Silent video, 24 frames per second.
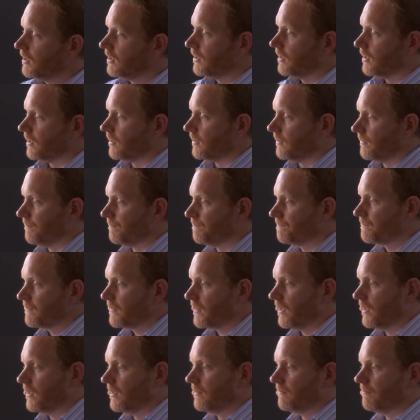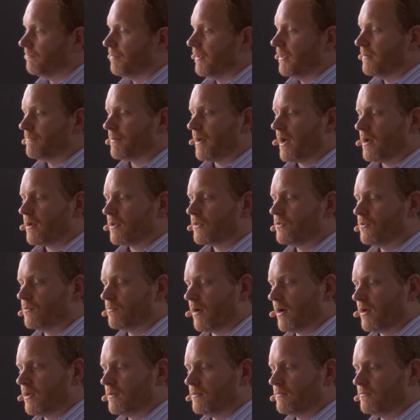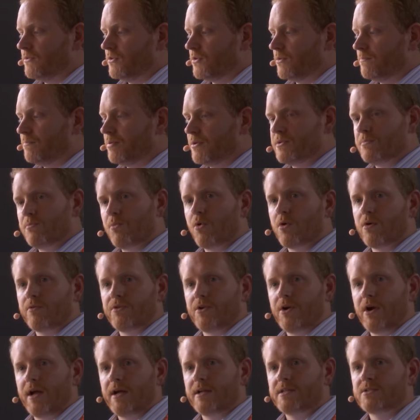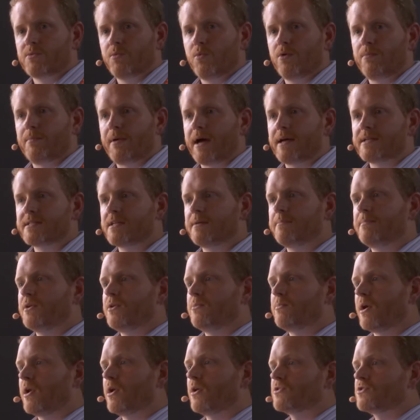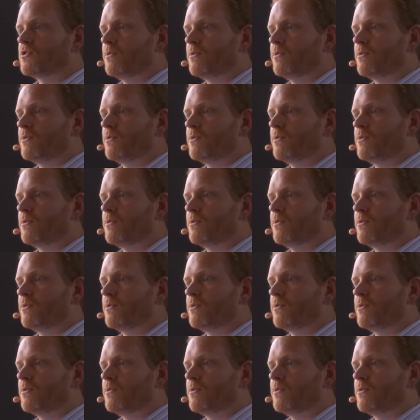In binpack, you might put more of your eggs in one basket, but you might also